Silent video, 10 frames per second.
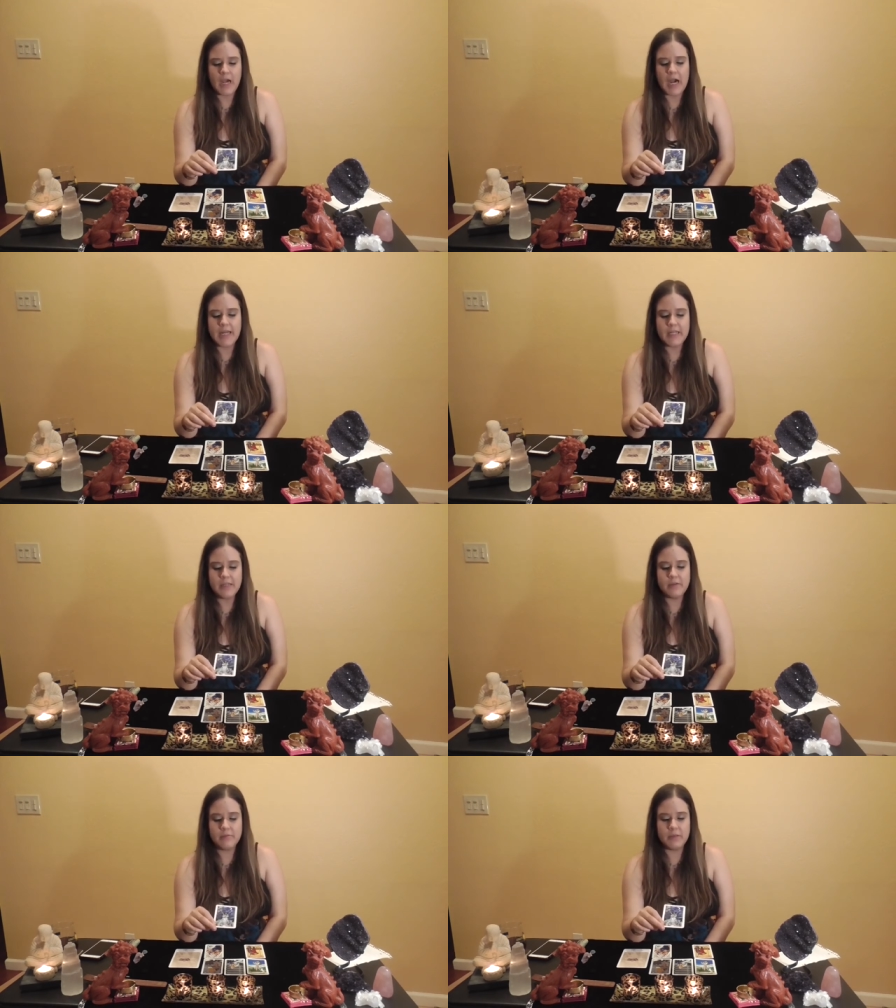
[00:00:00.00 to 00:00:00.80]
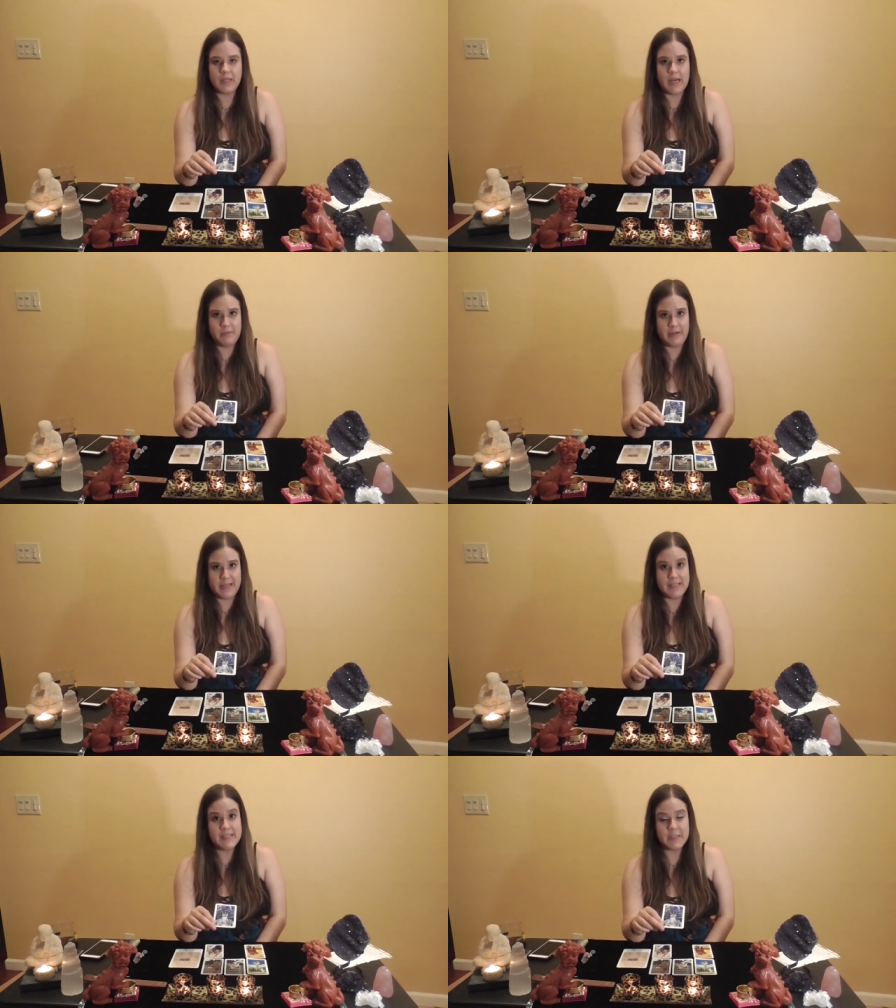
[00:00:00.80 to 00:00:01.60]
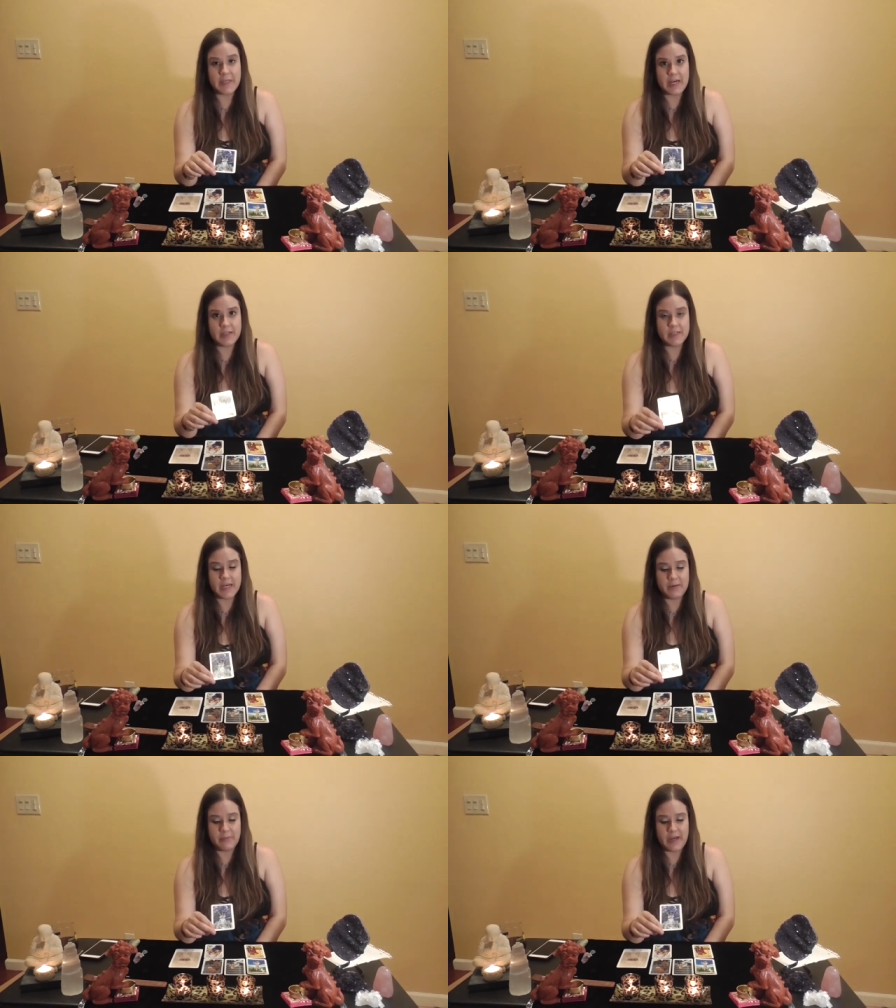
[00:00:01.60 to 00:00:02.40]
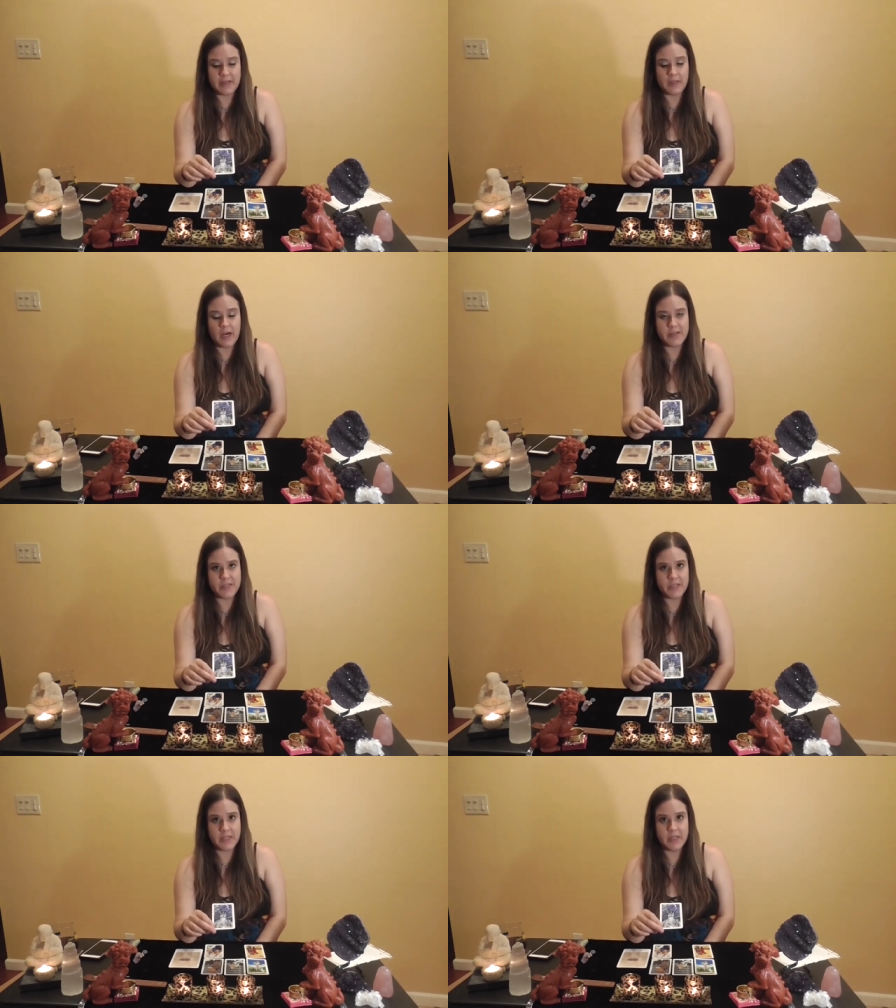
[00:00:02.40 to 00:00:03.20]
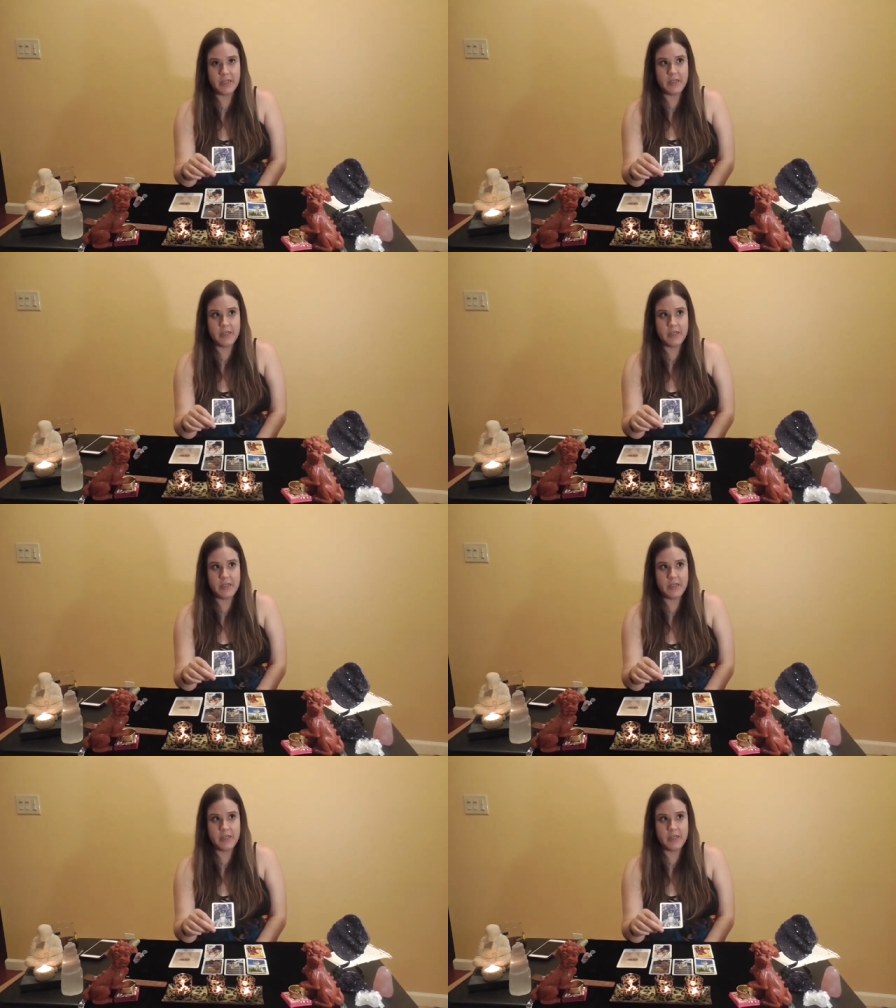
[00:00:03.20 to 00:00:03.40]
I need to rely on my intellect and my logic